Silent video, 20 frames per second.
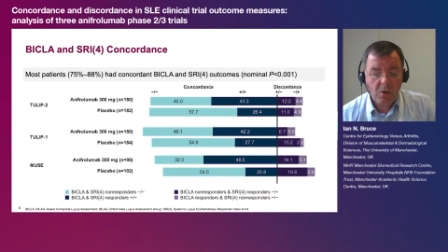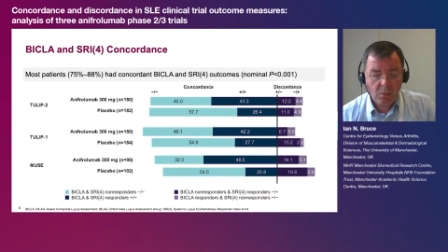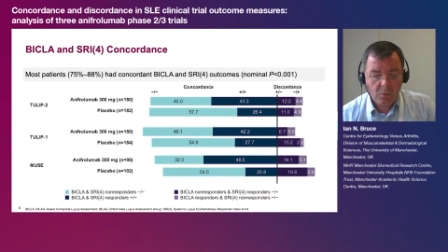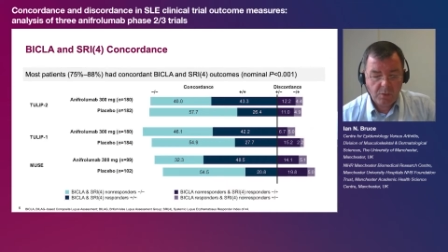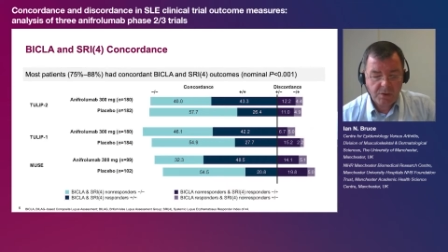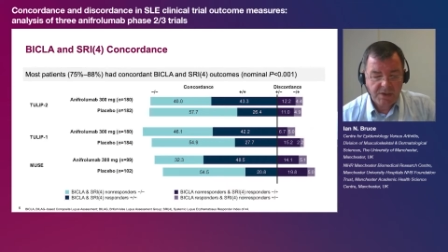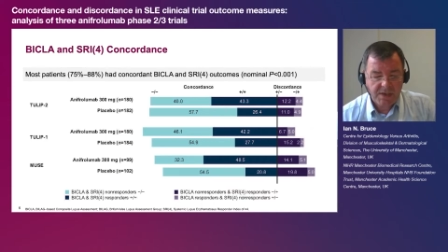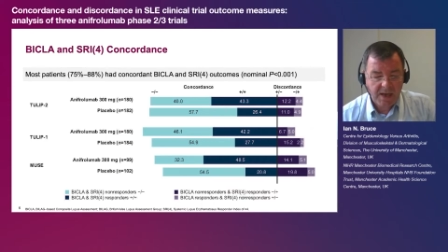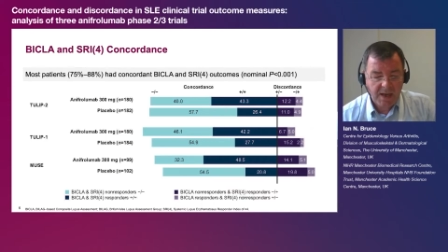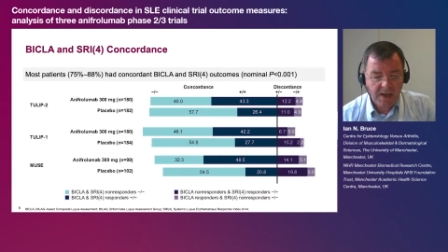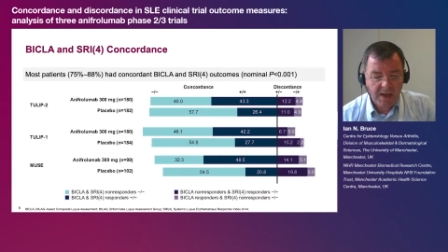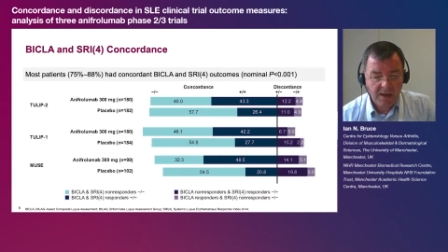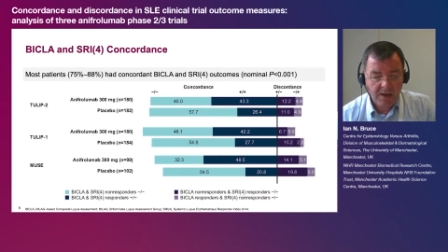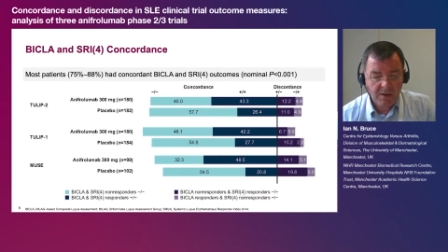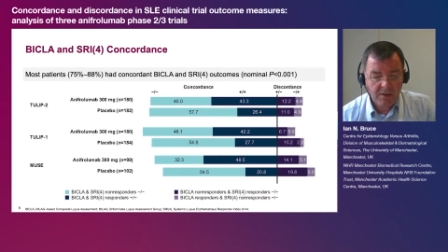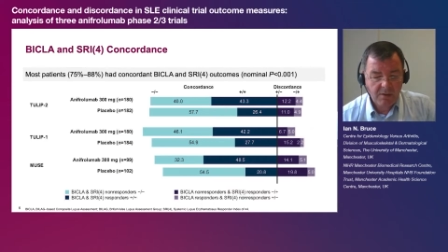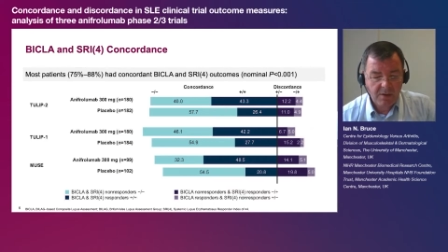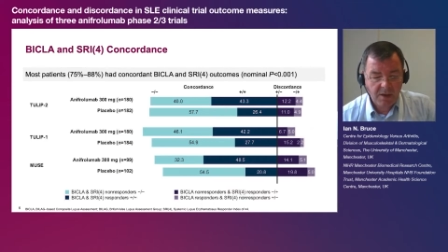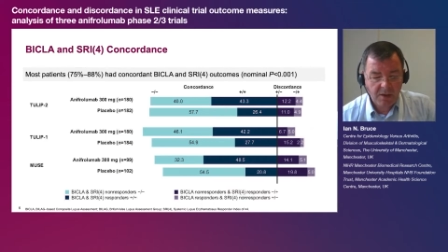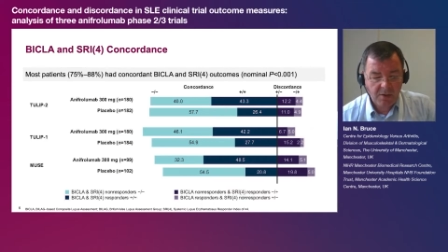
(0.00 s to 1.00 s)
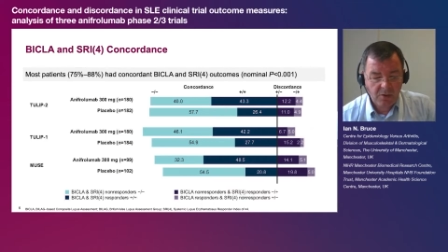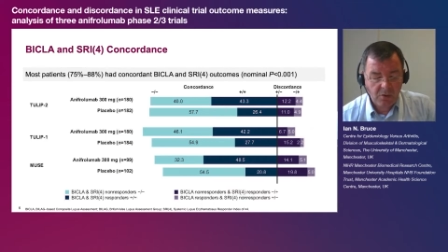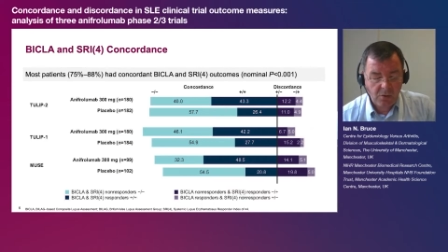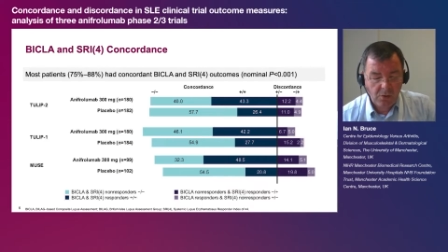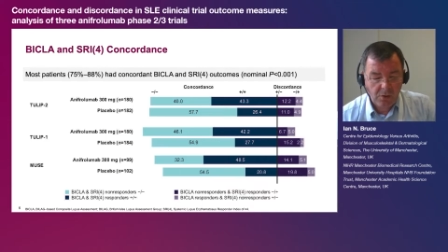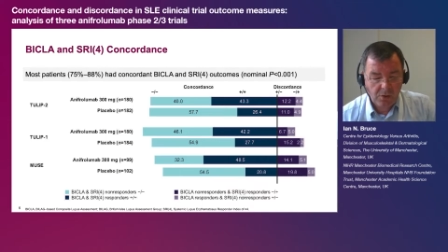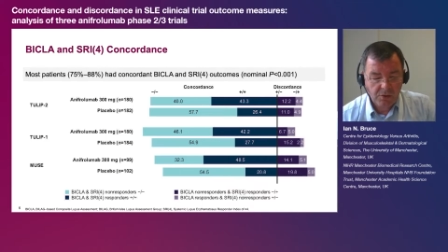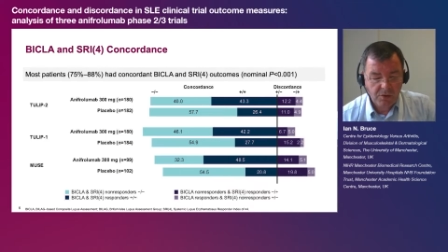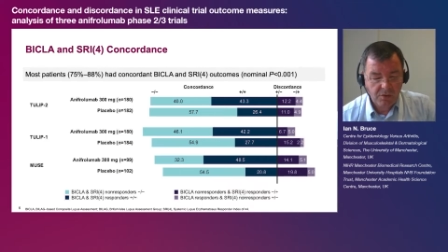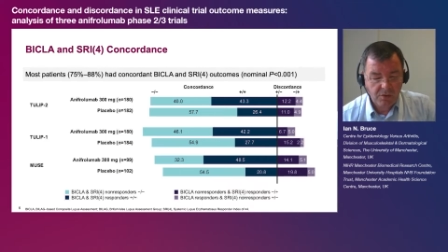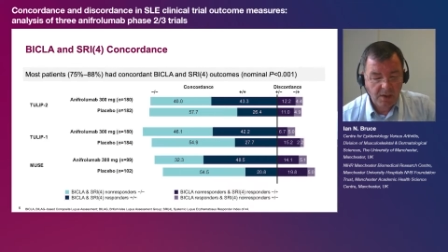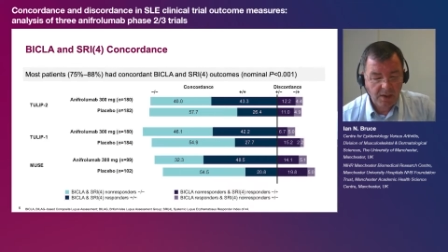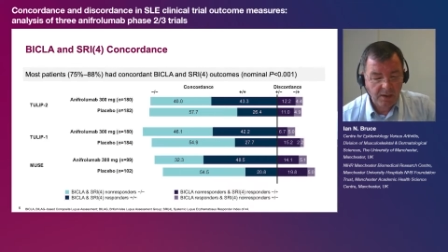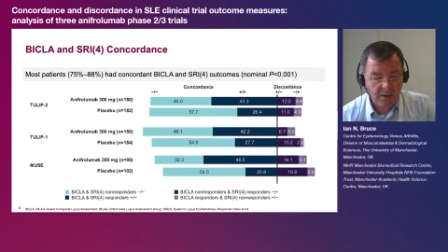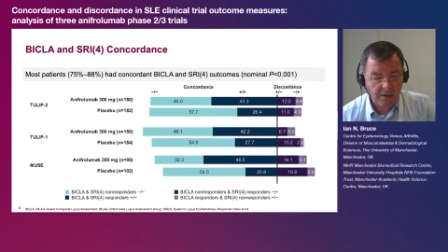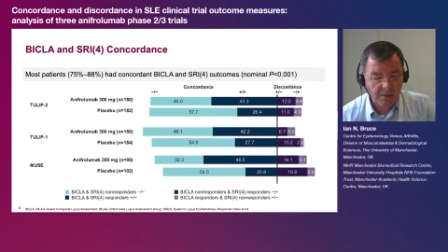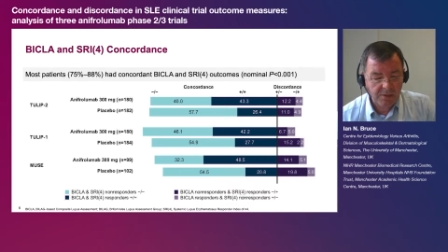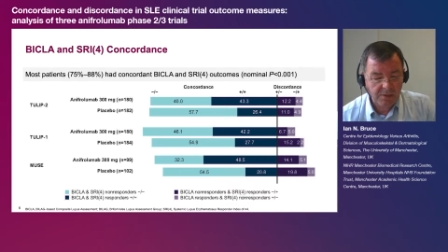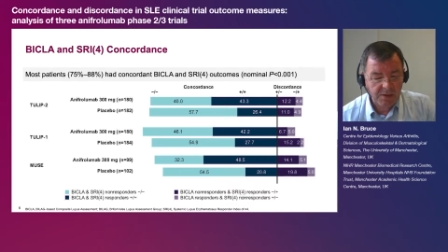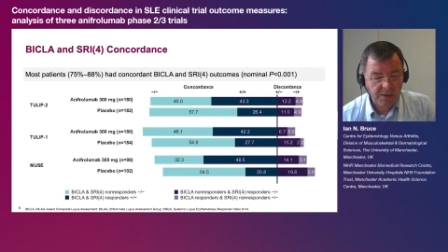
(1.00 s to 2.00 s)
was higher in all
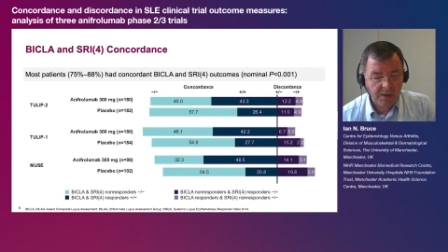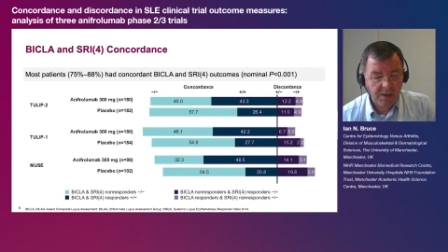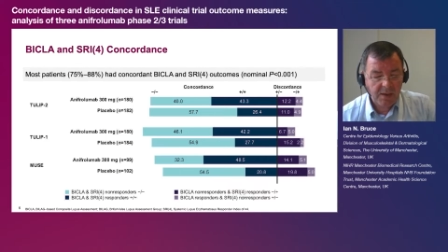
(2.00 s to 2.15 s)
trials